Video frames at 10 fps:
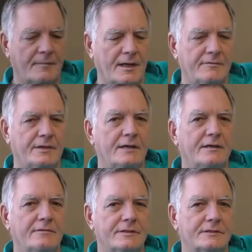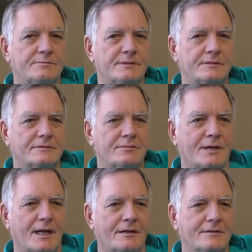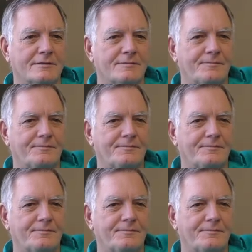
Have I ever experienced a blackout?